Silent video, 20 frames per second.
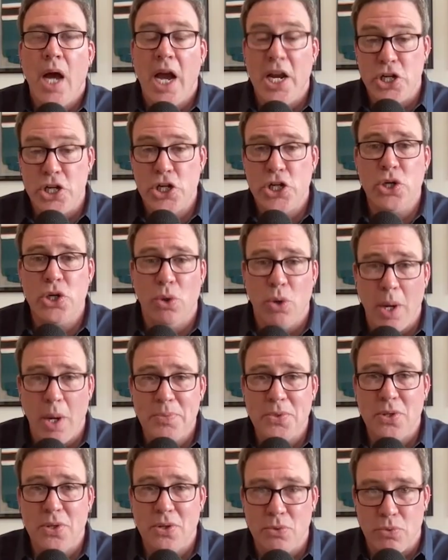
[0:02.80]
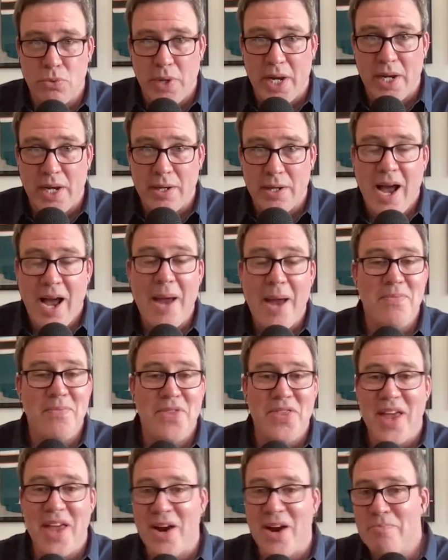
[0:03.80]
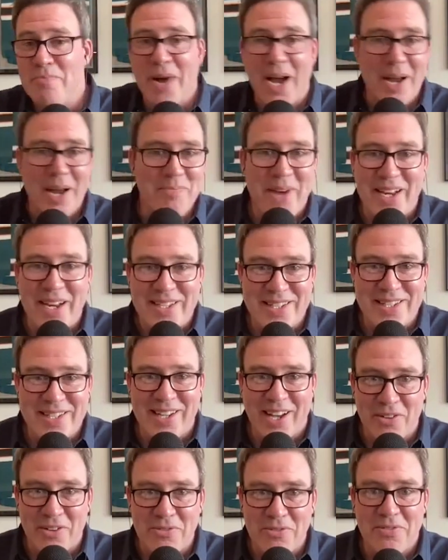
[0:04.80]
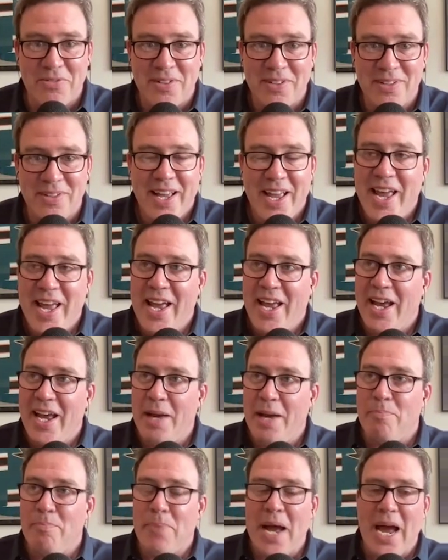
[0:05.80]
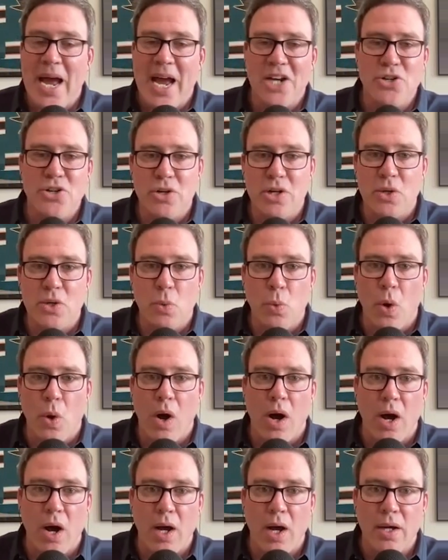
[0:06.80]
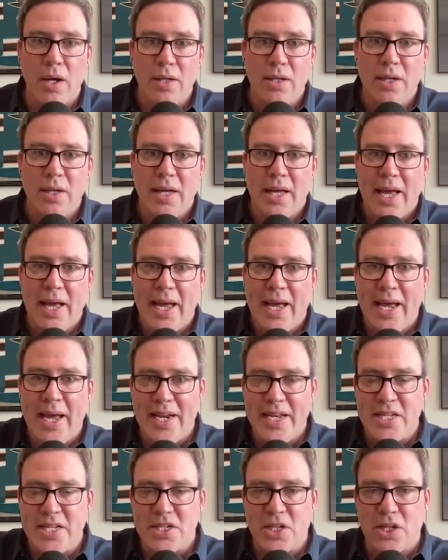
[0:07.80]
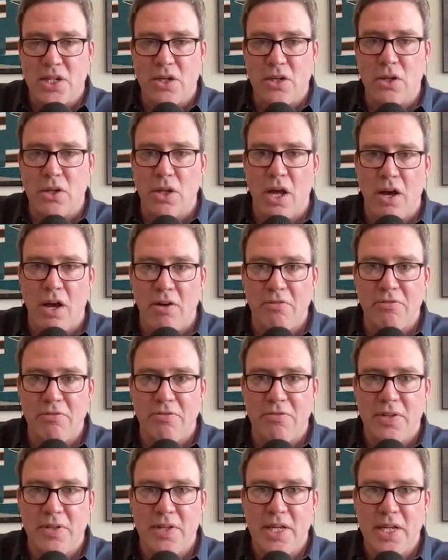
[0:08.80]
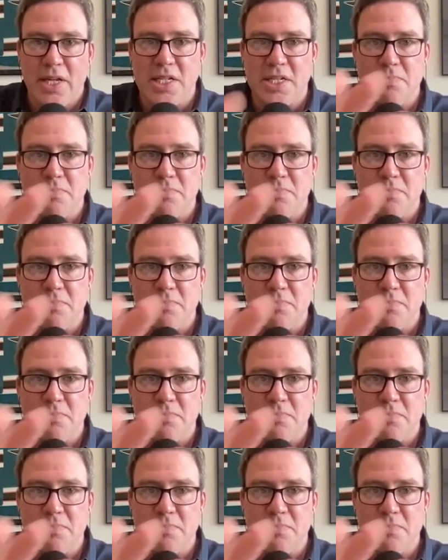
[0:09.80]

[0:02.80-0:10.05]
I show up to the rink. I'm there by myself. And Patrick Waugh had his glove, his